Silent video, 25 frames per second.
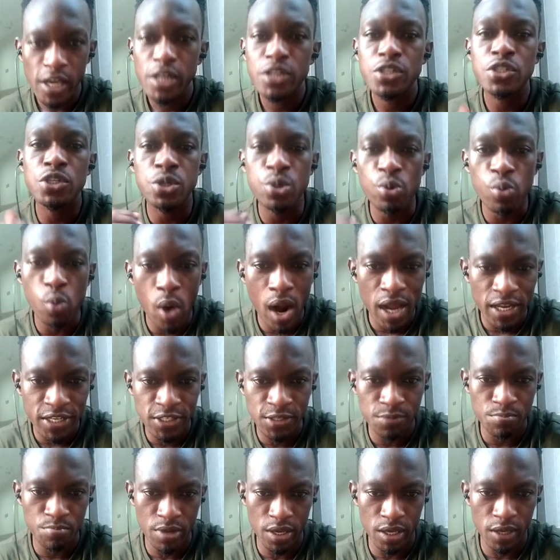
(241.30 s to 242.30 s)

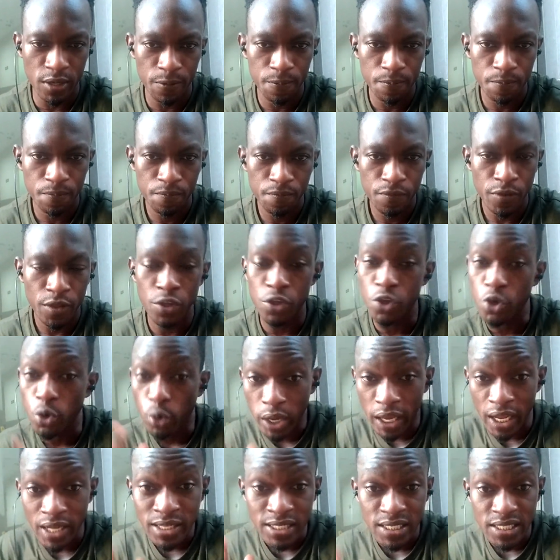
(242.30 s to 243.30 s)
trust me, you
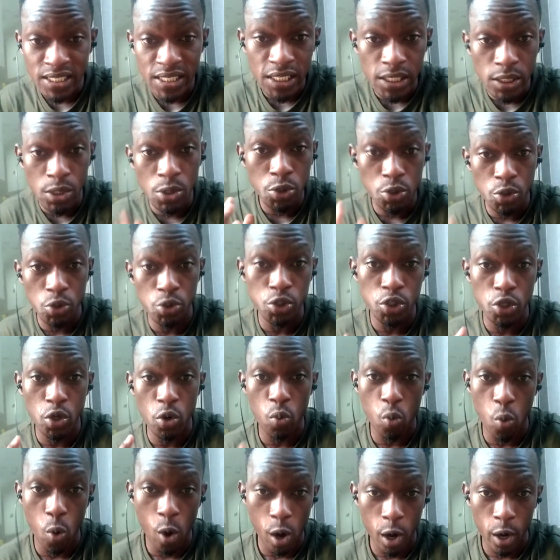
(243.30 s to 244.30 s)
can still do your
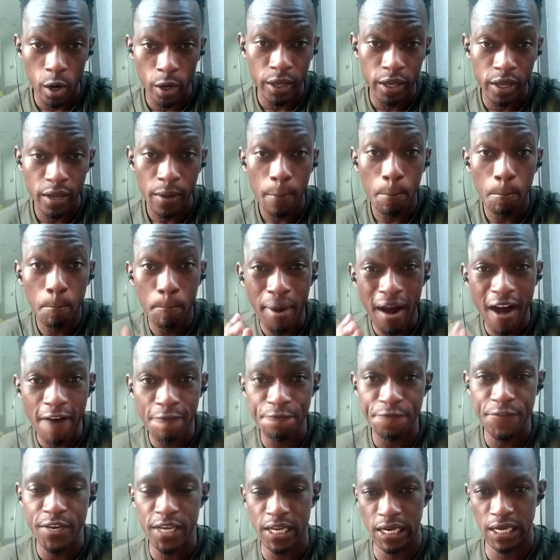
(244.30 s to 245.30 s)
work
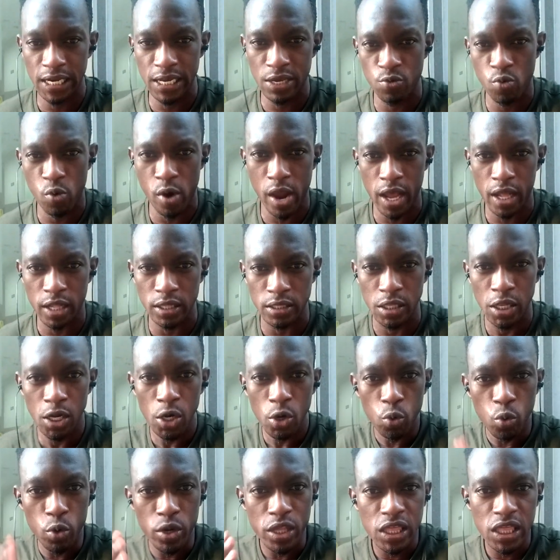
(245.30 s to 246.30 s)
perfectly well
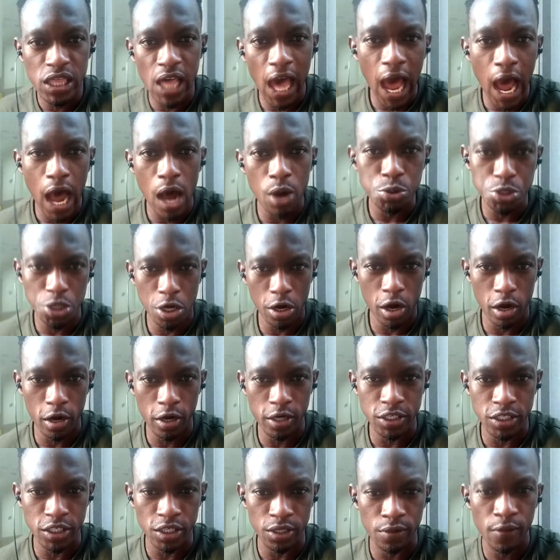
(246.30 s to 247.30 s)
without
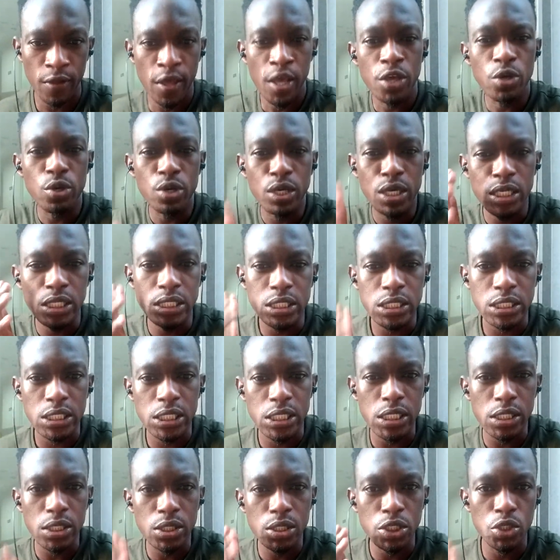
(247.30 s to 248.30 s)
hurting. You can
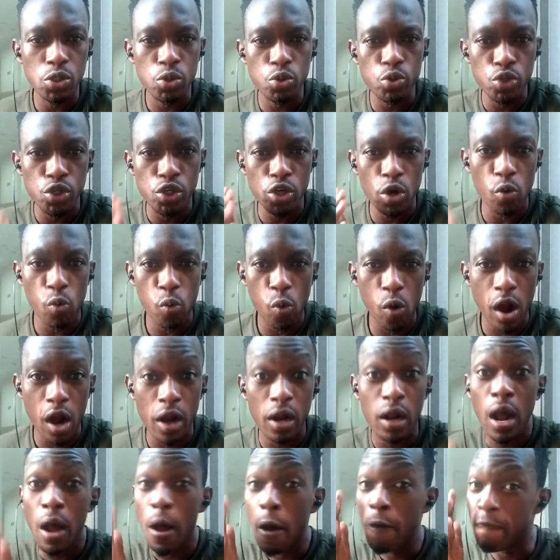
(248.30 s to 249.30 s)
still do your
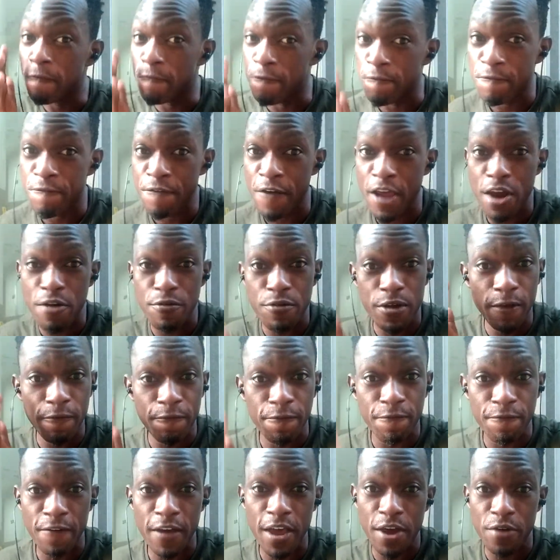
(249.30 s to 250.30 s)
work very,
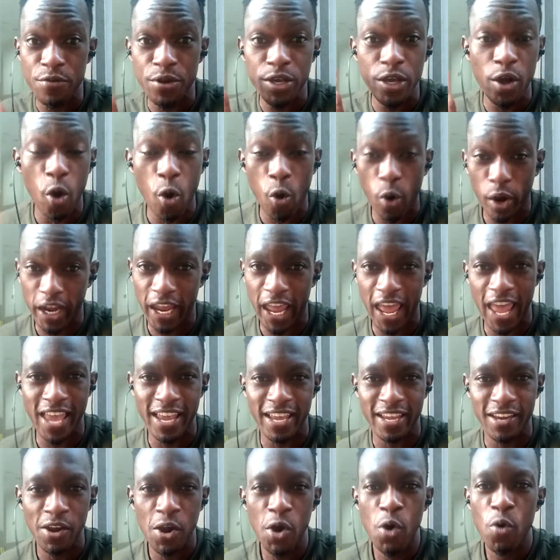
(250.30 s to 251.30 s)
very
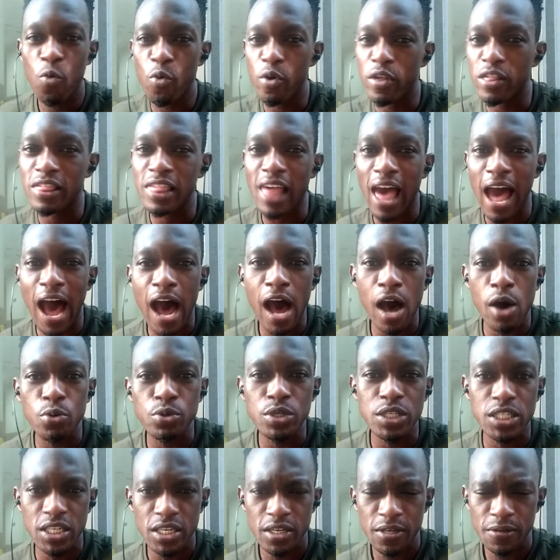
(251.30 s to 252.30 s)
okay
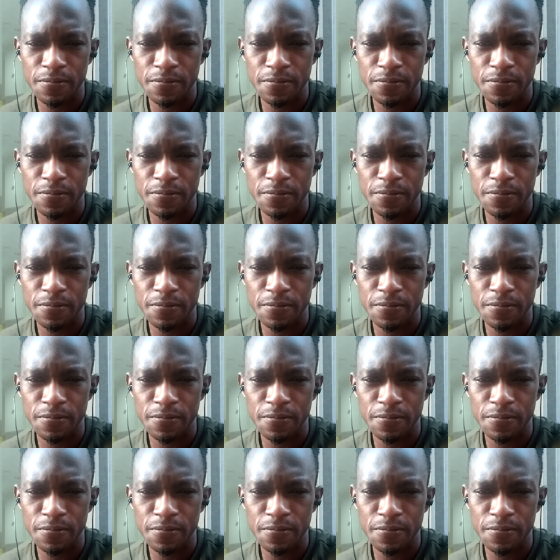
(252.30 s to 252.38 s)
without